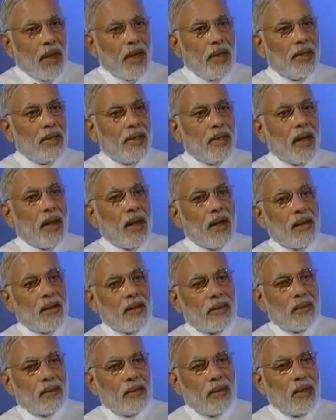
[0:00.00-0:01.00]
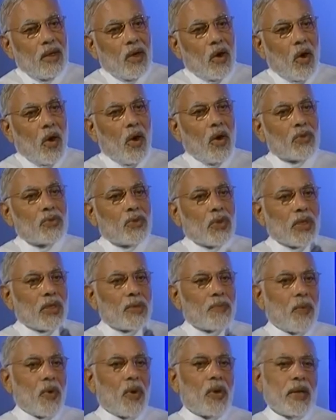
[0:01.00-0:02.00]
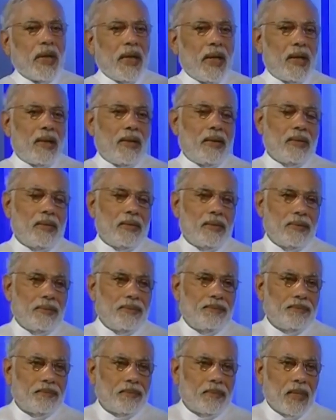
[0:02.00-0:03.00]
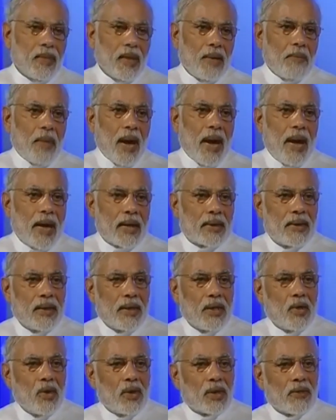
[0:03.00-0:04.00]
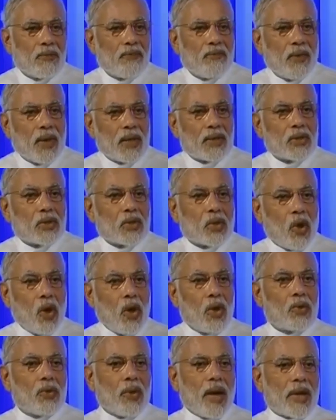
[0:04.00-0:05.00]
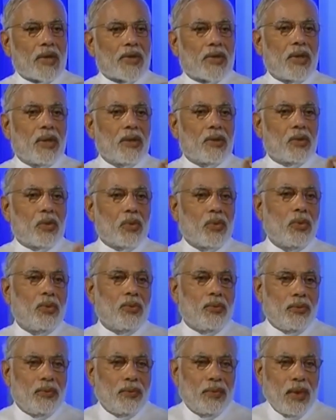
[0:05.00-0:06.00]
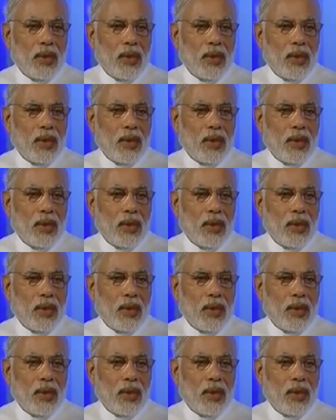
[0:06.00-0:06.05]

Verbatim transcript: India also responded by acting on the first call to action through